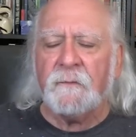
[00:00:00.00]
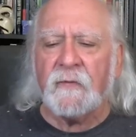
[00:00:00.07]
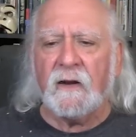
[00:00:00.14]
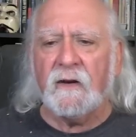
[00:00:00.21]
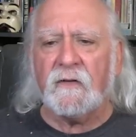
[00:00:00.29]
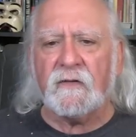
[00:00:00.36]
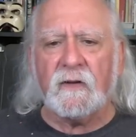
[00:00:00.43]

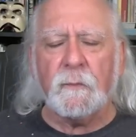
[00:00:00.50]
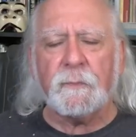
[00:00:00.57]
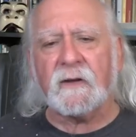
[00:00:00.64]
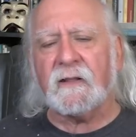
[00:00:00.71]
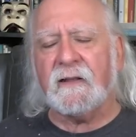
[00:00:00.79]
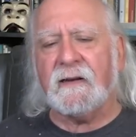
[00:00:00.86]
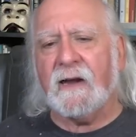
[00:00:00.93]
And it's
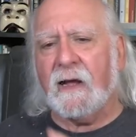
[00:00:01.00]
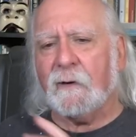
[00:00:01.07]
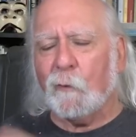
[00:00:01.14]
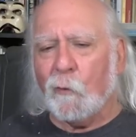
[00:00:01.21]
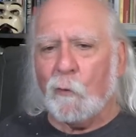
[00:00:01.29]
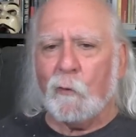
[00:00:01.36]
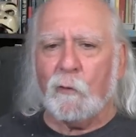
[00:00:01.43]
typically not
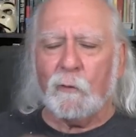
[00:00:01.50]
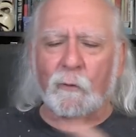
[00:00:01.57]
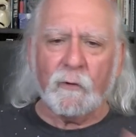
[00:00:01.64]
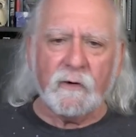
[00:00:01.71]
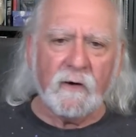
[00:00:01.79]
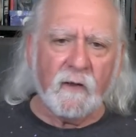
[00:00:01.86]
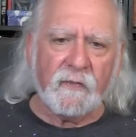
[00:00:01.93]
all
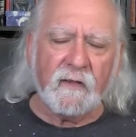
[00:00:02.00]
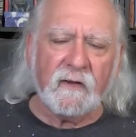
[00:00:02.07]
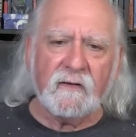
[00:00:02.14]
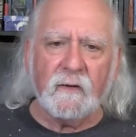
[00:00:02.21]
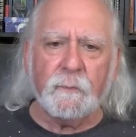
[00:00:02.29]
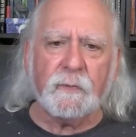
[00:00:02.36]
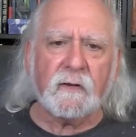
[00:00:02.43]
or nothing.
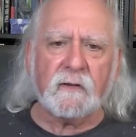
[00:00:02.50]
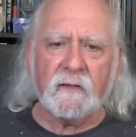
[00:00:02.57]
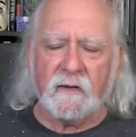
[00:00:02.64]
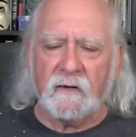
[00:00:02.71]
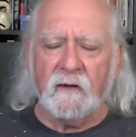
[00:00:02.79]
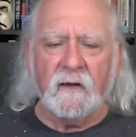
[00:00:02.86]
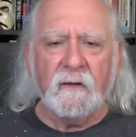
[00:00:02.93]

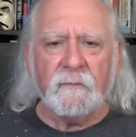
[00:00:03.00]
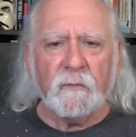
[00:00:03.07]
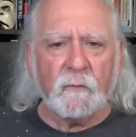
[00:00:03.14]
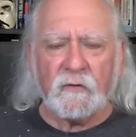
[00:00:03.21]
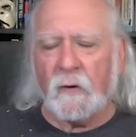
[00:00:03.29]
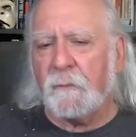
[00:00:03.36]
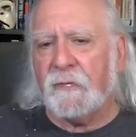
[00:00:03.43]
Typically,
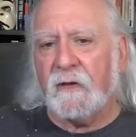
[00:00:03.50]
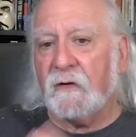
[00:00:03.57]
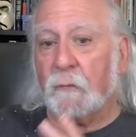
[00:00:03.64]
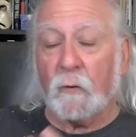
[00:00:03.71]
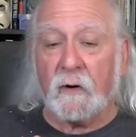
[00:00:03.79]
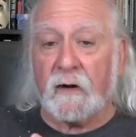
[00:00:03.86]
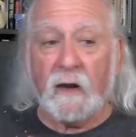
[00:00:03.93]
some
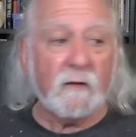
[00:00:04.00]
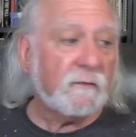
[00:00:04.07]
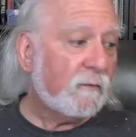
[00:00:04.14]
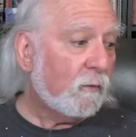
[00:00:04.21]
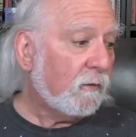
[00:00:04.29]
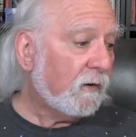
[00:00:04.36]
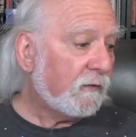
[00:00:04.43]
things work out
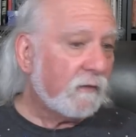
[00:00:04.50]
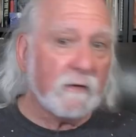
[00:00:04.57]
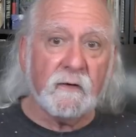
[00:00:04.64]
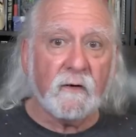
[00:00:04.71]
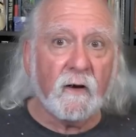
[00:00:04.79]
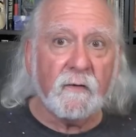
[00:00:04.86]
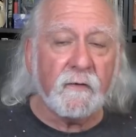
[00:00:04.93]
for us
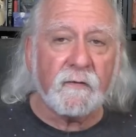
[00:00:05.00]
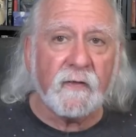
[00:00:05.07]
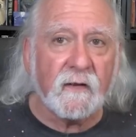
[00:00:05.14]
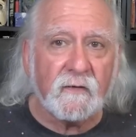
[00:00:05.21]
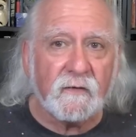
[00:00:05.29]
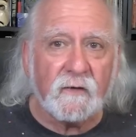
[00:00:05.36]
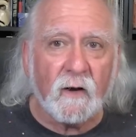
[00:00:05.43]
and other
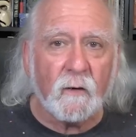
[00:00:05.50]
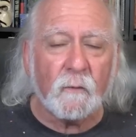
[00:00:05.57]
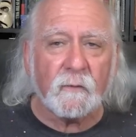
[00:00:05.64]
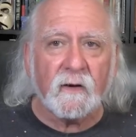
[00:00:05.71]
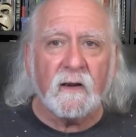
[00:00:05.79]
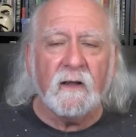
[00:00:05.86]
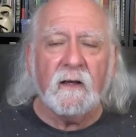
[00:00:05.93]
things
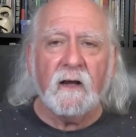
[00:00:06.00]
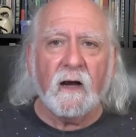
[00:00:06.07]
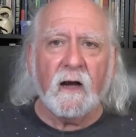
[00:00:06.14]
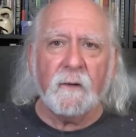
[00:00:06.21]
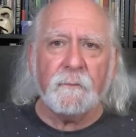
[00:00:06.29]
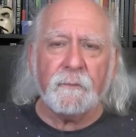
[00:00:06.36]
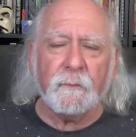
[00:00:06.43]
don't.
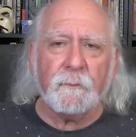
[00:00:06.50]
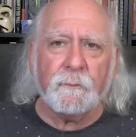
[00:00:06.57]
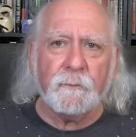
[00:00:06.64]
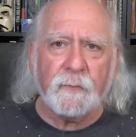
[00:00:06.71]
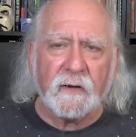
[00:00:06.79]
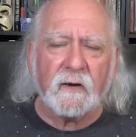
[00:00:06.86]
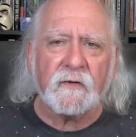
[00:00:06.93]
Um,
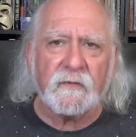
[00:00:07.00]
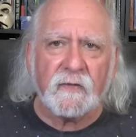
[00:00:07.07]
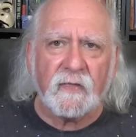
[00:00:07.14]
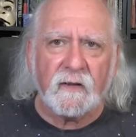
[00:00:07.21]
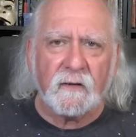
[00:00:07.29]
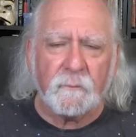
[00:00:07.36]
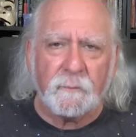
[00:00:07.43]
because
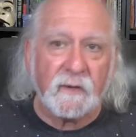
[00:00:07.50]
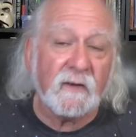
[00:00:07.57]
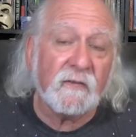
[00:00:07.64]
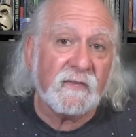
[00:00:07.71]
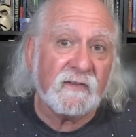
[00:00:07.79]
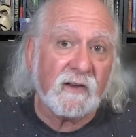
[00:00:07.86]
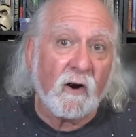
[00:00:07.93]
the
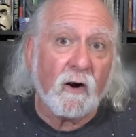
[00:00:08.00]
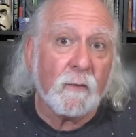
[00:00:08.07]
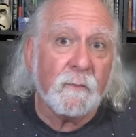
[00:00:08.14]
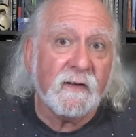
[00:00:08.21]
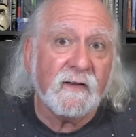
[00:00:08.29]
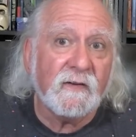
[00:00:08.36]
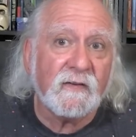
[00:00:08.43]
because
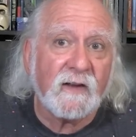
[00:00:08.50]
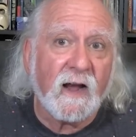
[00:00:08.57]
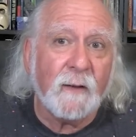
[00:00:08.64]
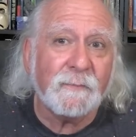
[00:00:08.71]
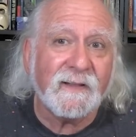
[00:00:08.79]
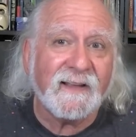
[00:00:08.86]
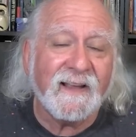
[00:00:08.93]
karma is
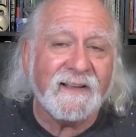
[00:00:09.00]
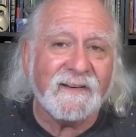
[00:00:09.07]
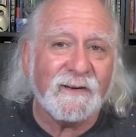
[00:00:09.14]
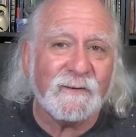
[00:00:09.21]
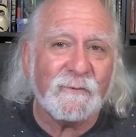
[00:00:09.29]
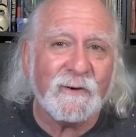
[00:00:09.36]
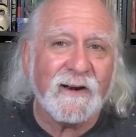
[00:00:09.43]

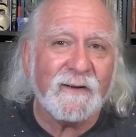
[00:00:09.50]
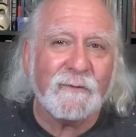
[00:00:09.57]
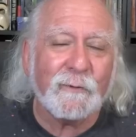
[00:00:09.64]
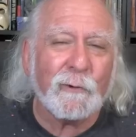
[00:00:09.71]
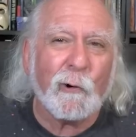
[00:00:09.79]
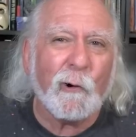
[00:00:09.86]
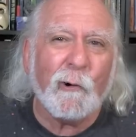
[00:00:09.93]
complicated. We're
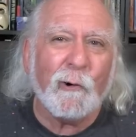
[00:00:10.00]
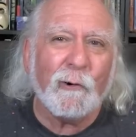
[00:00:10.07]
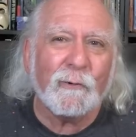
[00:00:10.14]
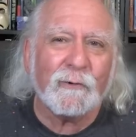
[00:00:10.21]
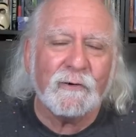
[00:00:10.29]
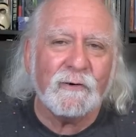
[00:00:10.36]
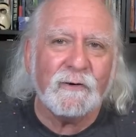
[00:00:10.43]
never
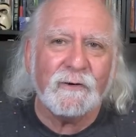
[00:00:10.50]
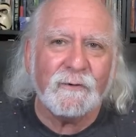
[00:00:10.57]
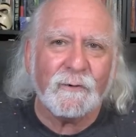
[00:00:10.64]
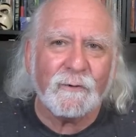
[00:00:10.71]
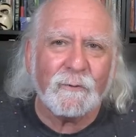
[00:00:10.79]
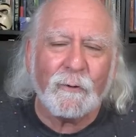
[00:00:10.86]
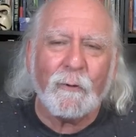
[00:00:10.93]
all good
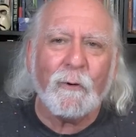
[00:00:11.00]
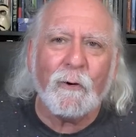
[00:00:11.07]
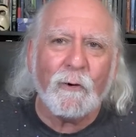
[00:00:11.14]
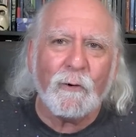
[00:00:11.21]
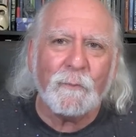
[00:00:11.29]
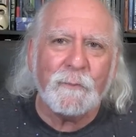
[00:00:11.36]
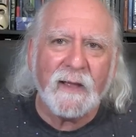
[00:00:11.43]
or
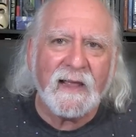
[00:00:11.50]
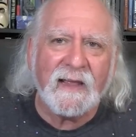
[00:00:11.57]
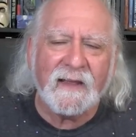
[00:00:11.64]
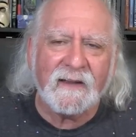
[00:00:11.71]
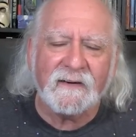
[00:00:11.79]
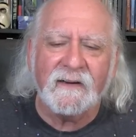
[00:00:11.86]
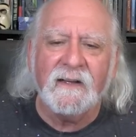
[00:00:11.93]
all
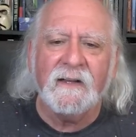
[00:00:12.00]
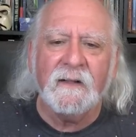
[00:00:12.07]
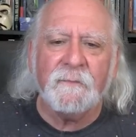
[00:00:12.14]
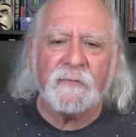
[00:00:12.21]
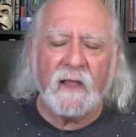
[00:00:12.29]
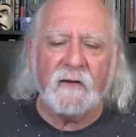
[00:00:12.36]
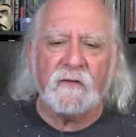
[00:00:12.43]
bad.
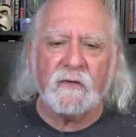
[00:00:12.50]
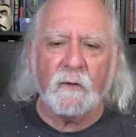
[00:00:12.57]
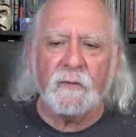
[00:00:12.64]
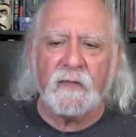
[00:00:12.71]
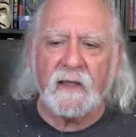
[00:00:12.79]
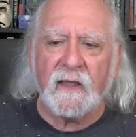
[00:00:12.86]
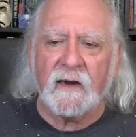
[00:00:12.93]
And so
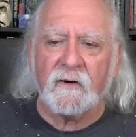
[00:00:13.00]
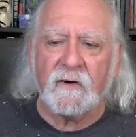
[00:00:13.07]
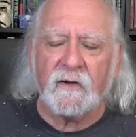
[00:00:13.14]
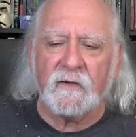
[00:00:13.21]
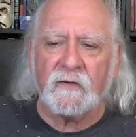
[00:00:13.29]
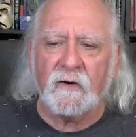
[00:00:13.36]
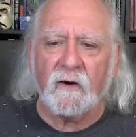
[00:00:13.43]
the
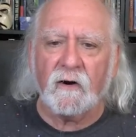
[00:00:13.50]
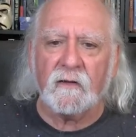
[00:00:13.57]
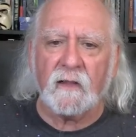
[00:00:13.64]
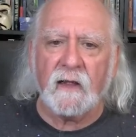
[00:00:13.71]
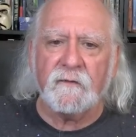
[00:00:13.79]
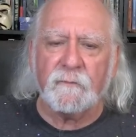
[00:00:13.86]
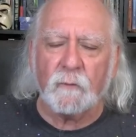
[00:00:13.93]
areas in our
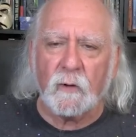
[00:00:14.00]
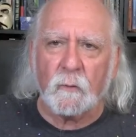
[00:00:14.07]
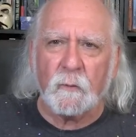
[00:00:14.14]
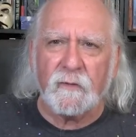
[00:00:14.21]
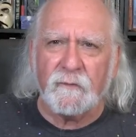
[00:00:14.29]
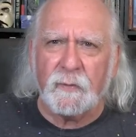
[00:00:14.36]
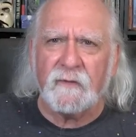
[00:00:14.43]
life where
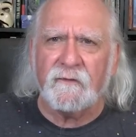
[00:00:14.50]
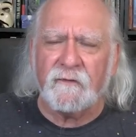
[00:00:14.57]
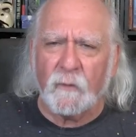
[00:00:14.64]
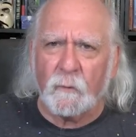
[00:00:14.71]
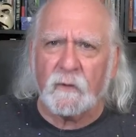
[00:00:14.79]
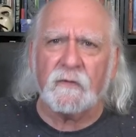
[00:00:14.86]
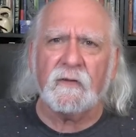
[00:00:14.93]
we've been
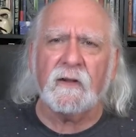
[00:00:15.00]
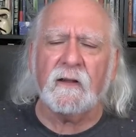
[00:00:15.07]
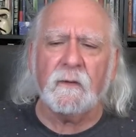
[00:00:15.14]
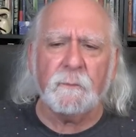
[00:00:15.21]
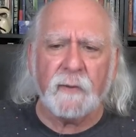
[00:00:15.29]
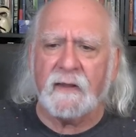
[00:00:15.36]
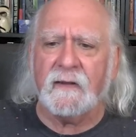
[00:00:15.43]
focusing
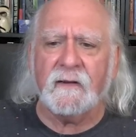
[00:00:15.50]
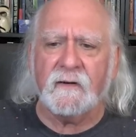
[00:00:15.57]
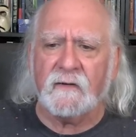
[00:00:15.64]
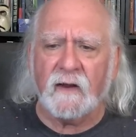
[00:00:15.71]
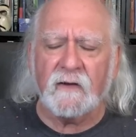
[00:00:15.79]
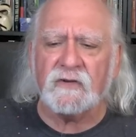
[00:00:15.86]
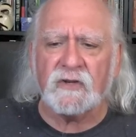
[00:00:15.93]
and paying
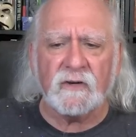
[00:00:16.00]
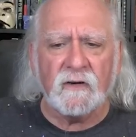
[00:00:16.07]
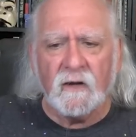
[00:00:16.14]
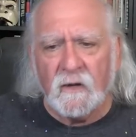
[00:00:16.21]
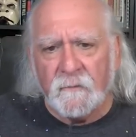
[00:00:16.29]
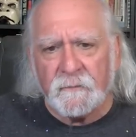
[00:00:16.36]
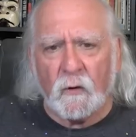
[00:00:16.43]
attention
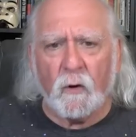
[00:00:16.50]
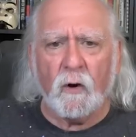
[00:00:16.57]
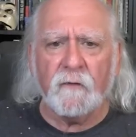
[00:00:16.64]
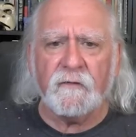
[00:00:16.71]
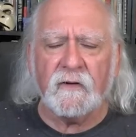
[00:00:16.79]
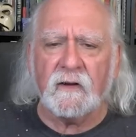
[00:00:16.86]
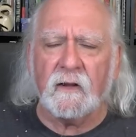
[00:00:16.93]

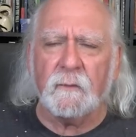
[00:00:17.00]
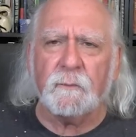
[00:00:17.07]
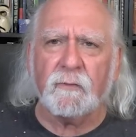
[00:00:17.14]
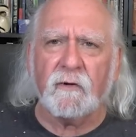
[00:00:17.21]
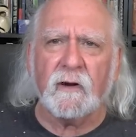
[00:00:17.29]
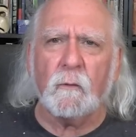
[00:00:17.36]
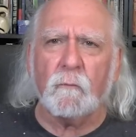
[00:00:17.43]
often can
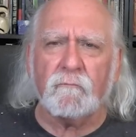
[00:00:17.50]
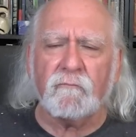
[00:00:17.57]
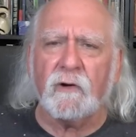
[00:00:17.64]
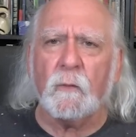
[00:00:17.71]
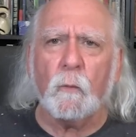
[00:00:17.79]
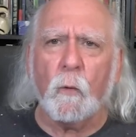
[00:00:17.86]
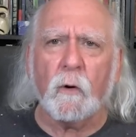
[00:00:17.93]
bring
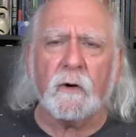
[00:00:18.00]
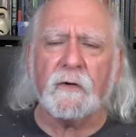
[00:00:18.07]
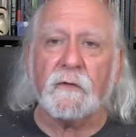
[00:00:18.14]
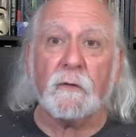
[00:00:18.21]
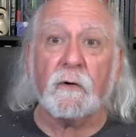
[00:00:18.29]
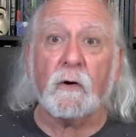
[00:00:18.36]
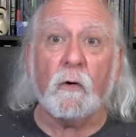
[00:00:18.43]

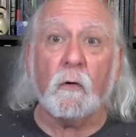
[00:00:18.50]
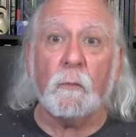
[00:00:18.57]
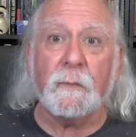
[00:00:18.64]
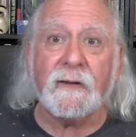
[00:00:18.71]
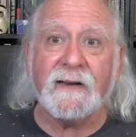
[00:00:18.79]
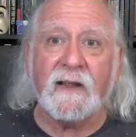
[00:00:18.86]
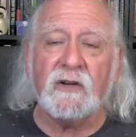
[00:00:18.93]
rewards or
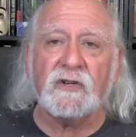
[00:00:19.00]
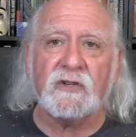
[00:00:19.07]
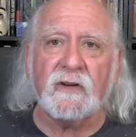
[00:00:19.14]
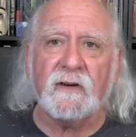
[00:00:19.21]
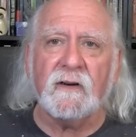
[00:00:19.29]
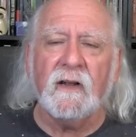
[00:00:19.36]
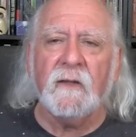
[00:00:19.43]

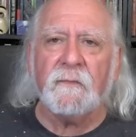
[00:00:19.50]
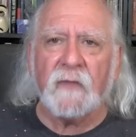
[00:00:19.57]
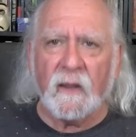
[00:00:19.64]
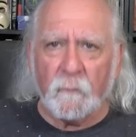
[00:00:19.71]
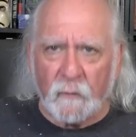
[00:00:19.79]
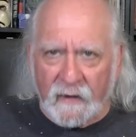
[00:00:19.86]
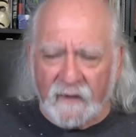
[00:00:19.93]
culmination
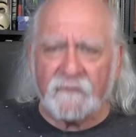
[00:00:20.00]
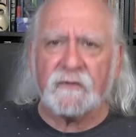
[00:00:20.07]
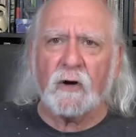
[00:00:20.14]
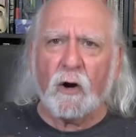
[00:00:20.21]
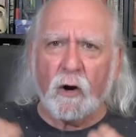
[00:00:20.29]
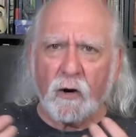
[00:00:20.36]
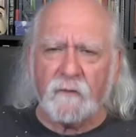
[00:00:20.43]
and we have
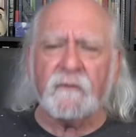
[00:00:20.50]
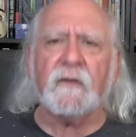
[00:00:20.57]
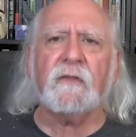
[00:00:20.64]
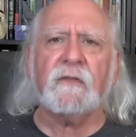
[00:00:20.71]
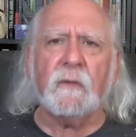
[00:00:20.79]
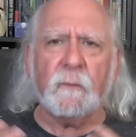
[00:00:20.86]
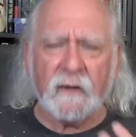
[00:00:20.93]
to
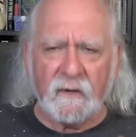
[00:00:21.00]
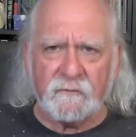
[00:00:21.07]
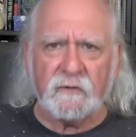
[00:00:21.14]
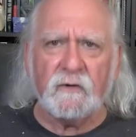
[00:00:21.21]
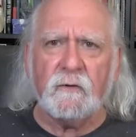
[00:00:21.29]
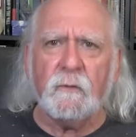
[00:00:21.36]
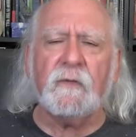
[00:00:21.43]
harvest and we have
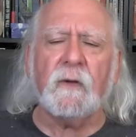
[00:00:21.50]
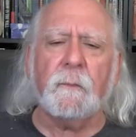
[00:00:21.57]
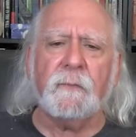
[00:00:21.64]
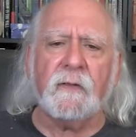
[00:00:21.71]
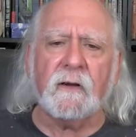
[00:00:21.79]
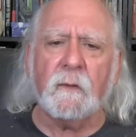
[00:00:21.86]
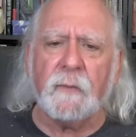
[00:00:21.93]
to do
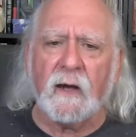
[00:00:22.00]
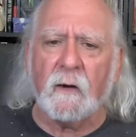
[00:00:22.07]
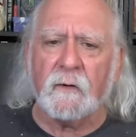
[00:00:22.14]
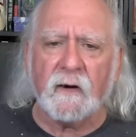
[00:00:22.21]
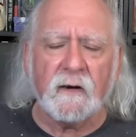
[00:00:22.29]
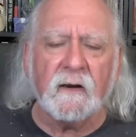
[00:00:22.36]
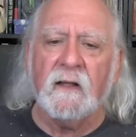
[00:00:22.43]
something
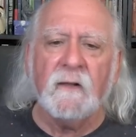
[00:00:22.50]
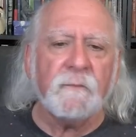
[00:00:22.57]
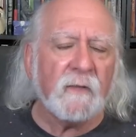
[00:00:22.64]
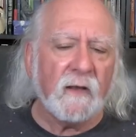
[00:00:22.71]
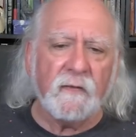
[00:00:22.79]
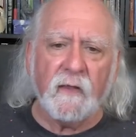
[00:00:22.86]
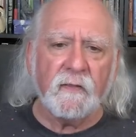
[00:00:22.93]
about it.
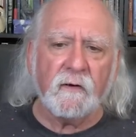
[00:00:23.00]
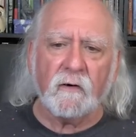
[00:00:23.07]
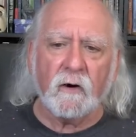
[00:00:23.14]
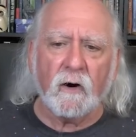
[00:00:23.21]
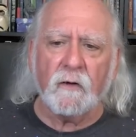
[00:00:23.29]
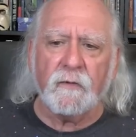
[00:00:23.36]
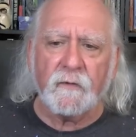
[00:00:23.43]
And then there
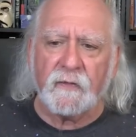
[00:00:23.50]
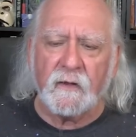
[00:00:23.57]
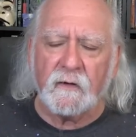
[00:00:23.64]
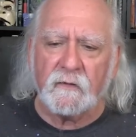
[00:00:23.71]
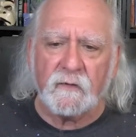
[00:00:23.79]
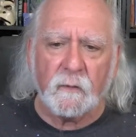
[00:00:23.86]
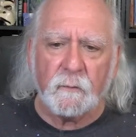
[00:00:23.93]
are other
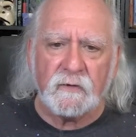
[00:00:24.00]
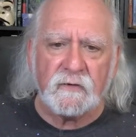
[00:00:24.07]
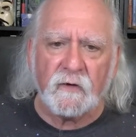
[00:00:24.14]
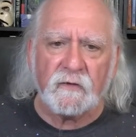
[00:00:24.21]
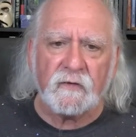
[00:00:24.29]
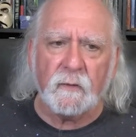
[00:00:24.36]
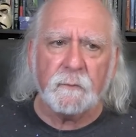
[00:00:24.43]
things that we
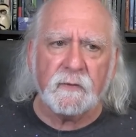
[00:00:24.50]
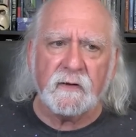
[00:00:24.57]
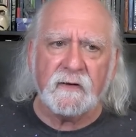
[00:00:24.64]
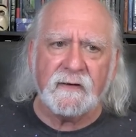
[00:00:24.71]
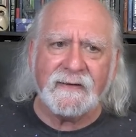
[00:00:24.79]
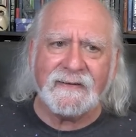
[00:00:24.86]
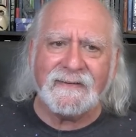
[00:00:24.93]
just
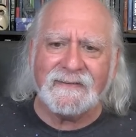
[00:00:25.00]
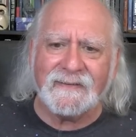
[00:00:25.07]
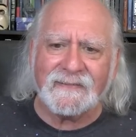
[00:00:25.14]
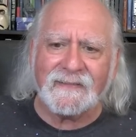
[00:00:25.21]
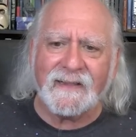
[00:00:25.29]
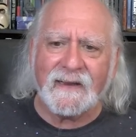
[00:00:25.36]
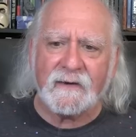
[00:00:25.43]
simply need to
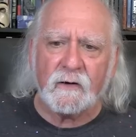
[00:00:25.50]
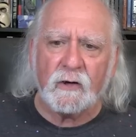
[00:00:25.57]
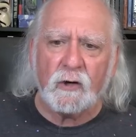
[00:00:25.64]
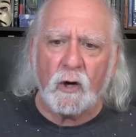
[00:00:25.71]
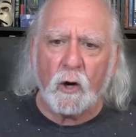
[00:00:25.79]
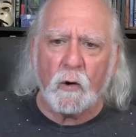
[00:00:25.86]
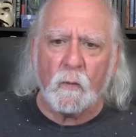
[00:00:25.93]

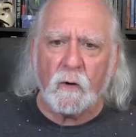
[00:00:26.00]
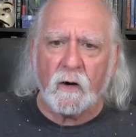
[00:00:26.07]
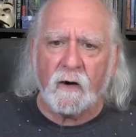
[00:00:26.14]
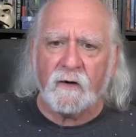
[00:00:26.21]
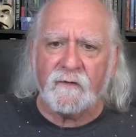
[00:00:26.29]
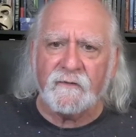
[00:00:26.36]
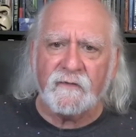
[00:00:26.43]
let go
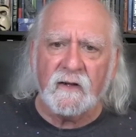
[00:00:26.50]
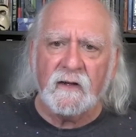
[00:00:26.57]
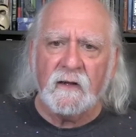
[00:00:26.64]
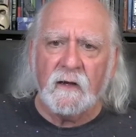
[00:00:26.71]
of.